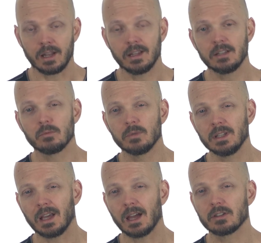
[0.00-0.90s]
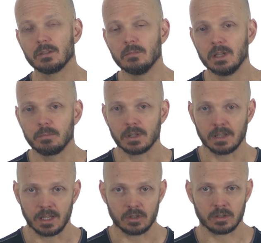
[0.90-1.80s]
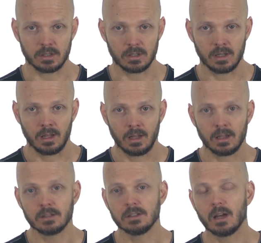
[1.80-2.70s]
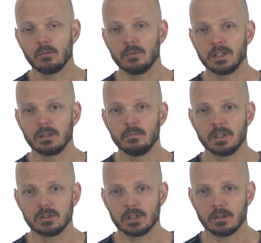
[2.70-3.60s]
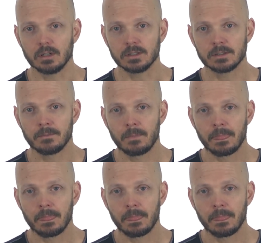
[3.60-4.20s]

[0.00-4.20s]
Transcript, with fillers: And that's really actually manipulation. It's not really being generous.